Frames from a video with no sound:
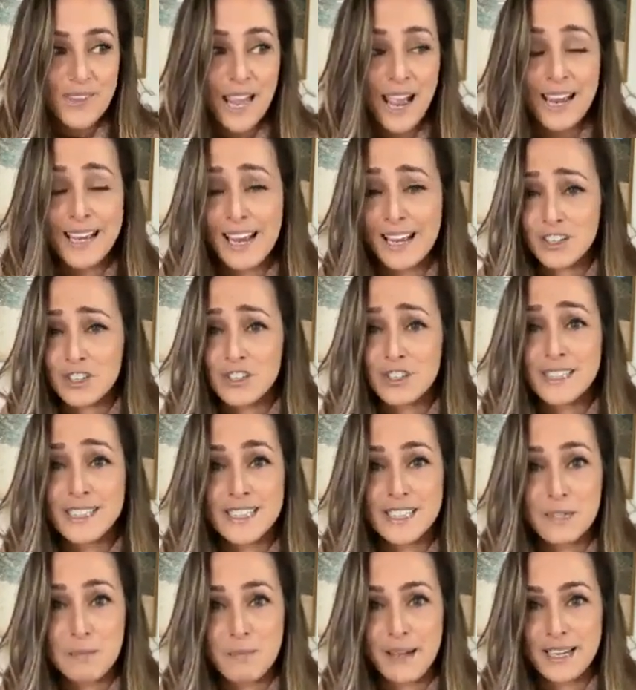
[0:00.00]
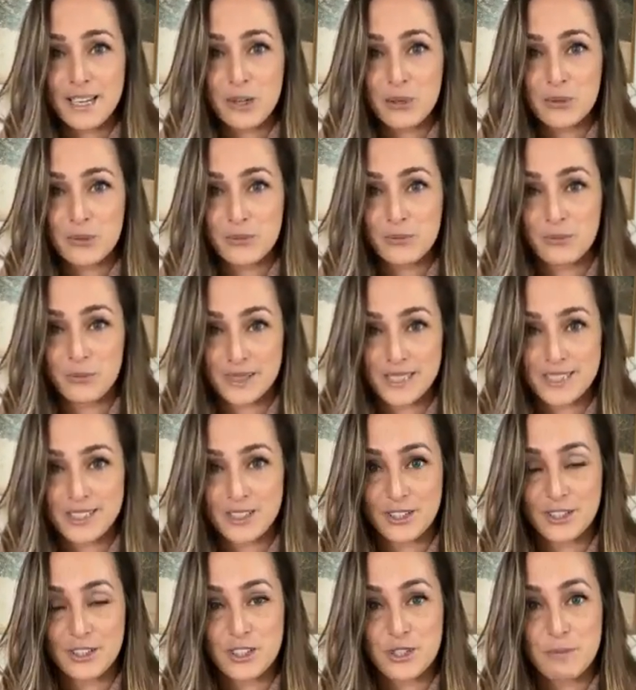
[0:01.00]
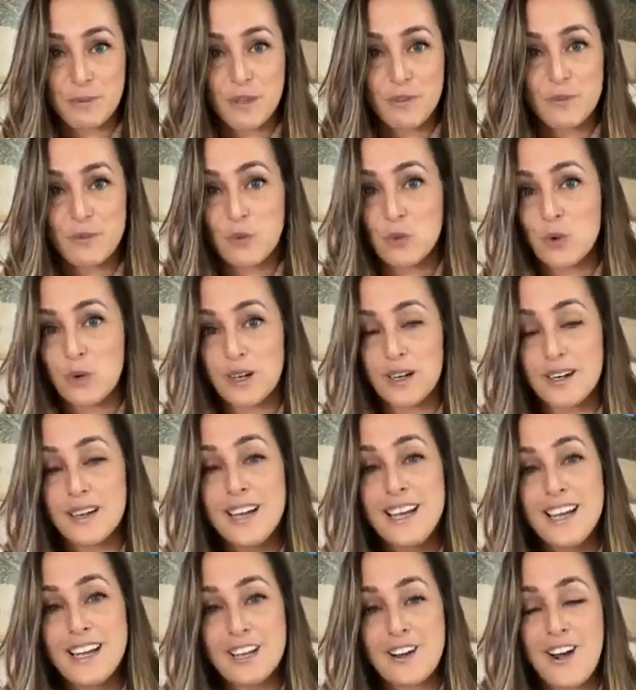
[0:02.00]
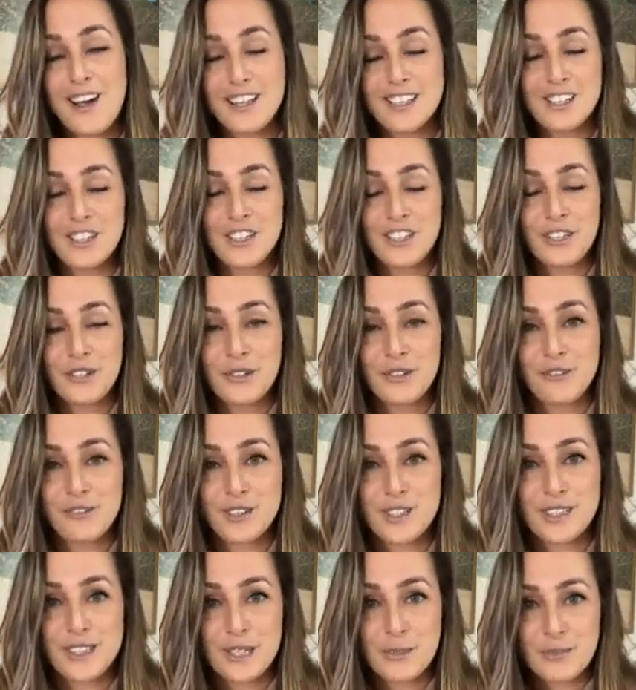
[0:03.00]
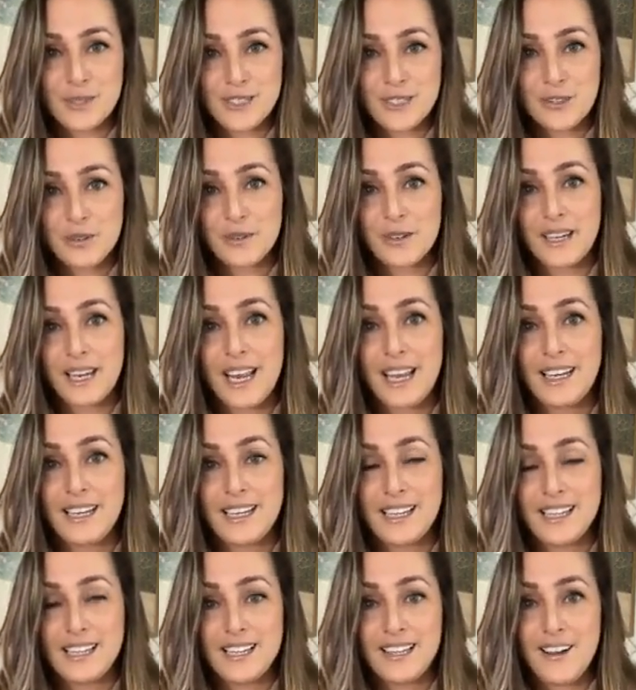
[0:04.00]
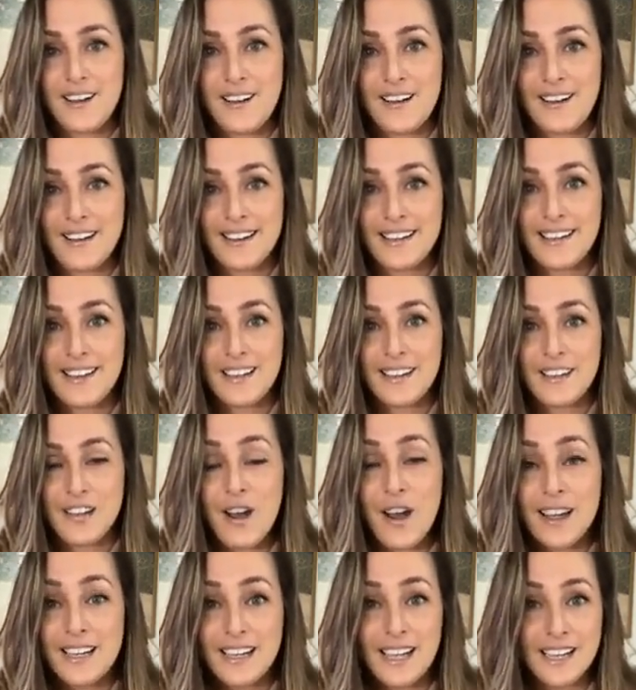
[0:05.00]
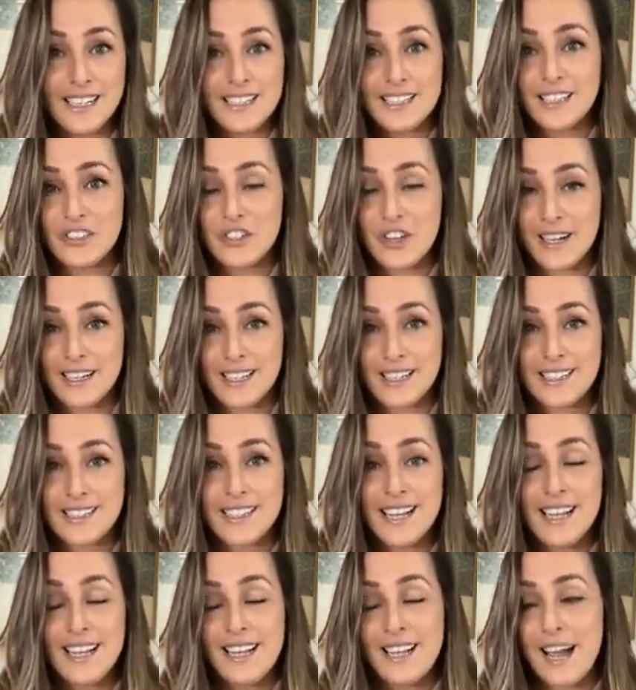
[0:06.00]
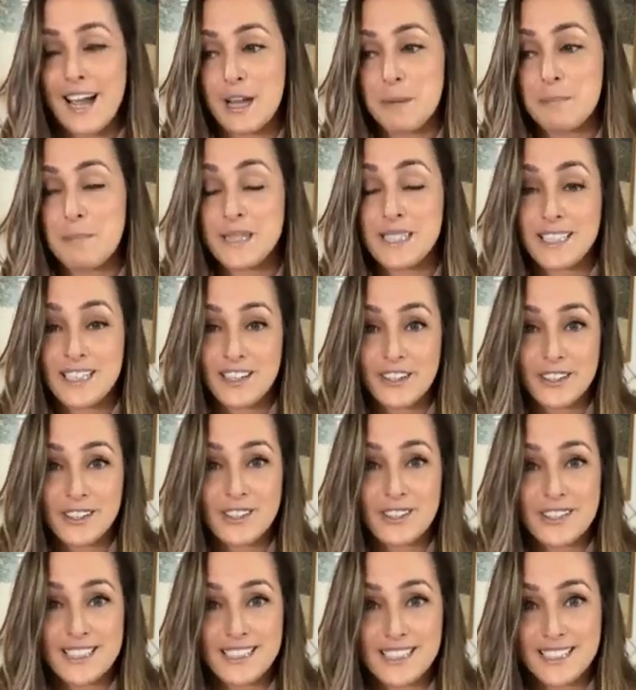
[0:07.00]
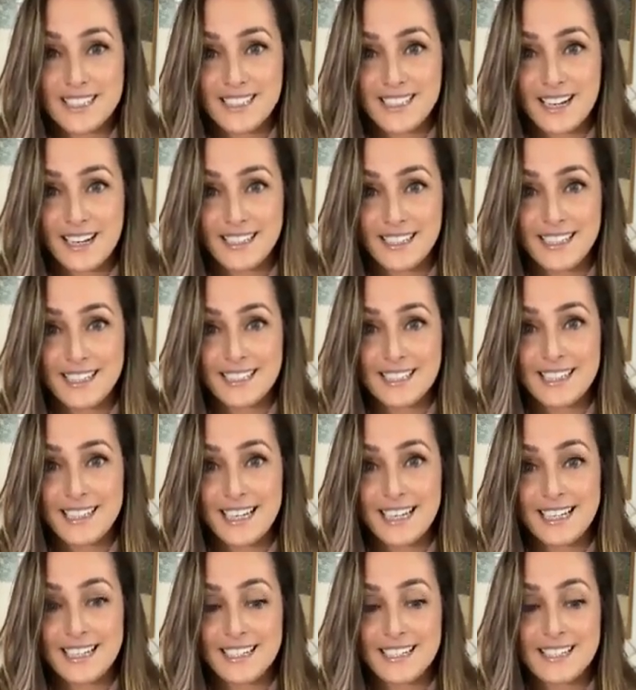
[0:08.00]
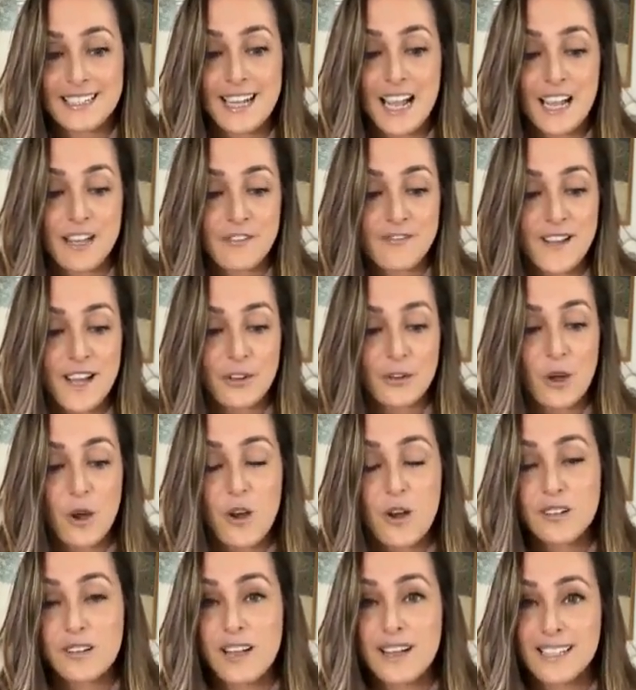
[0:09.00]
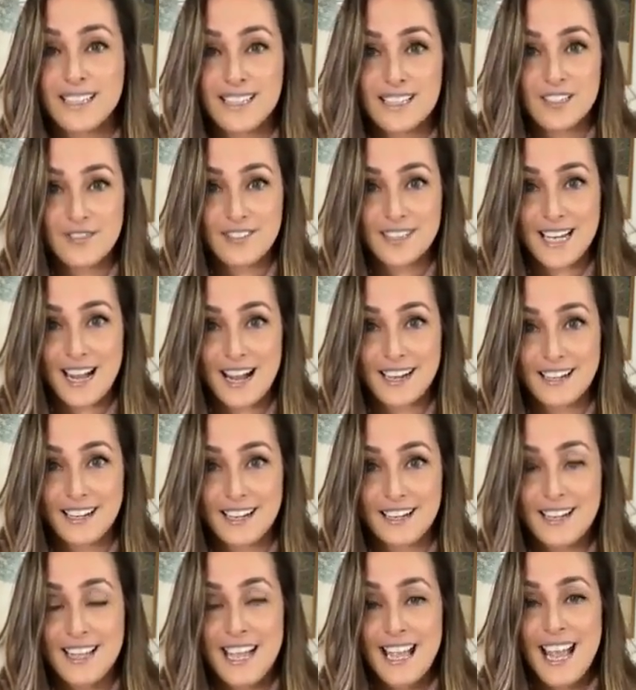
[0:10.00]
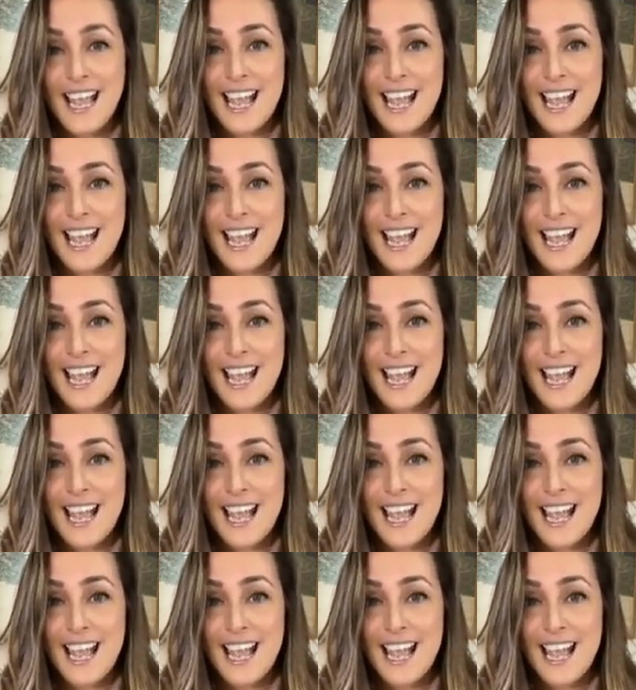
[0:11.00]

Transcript: I actually did my own research before Collagen University was created on non-Isagenix materials and studies, and I found all kinds of data.